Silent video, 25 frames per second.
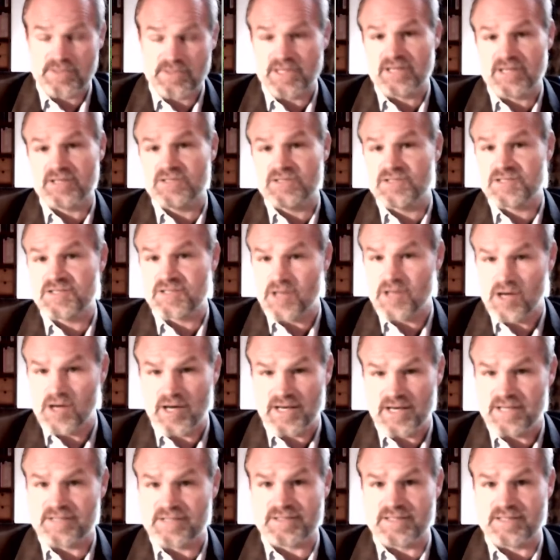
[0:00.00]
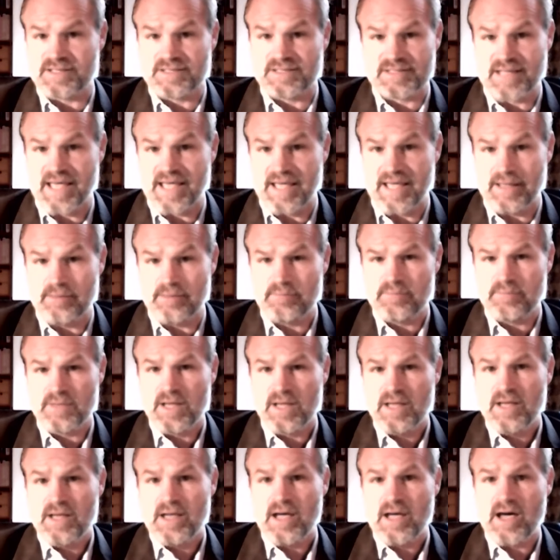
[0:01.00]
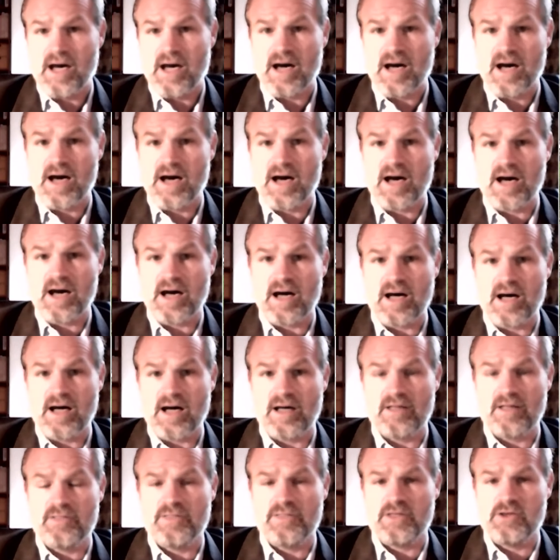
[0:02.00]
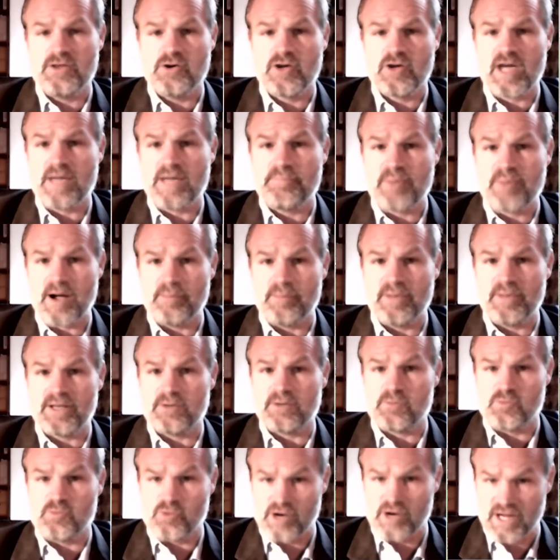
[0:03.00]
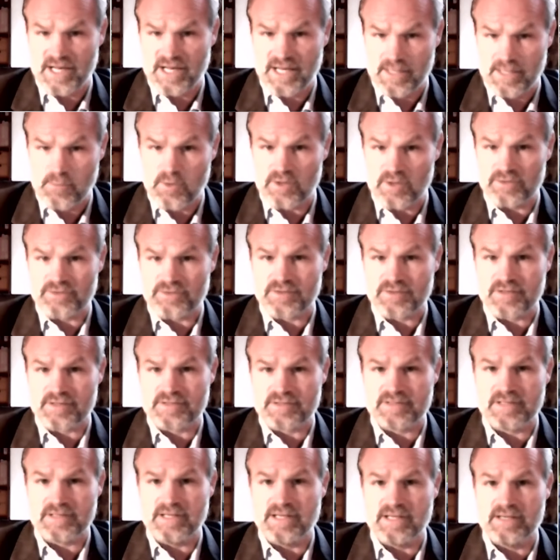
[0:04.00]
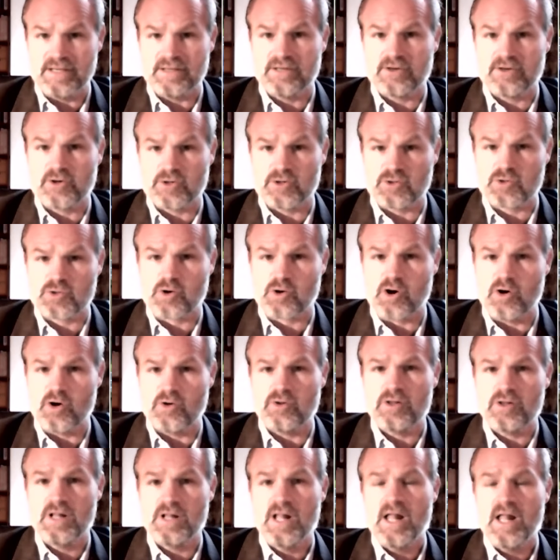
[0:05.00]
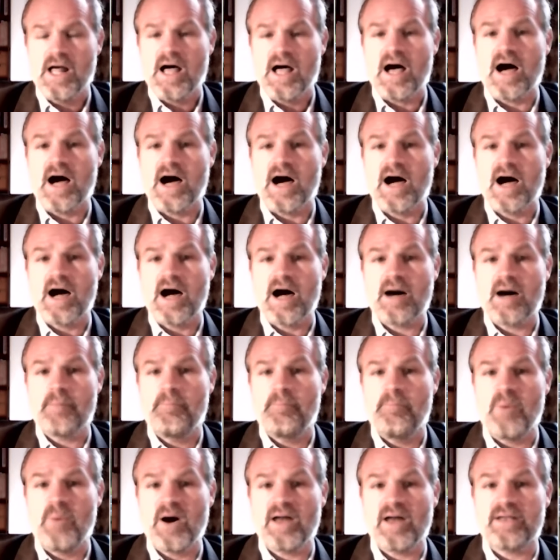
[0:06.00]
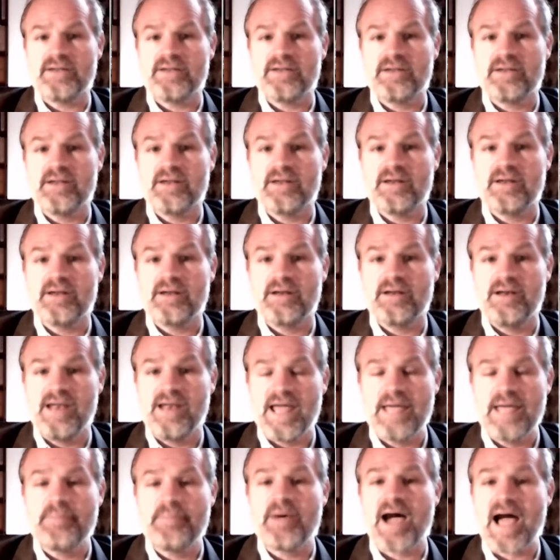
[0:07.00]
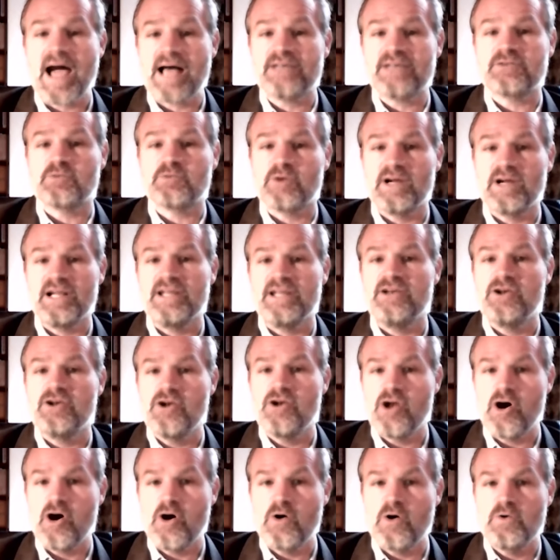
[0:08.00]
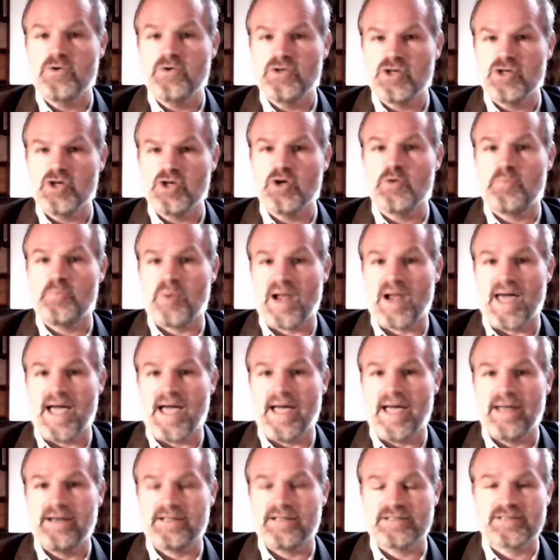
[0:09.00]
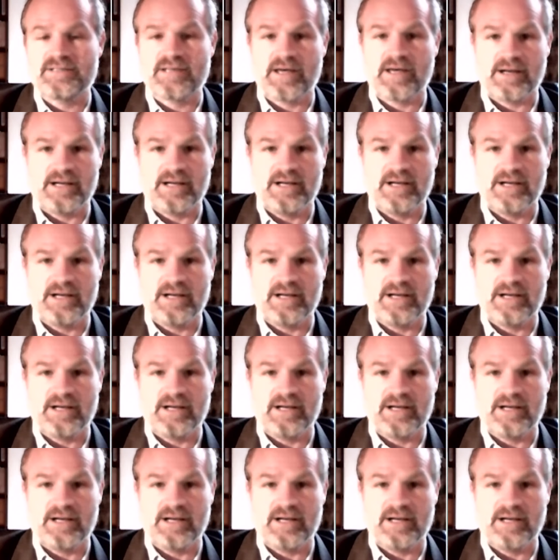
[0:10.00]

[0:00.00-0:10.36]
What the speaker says: the concern is the same. The UK public really wants to see control. But Labour has really no new plan, and certainly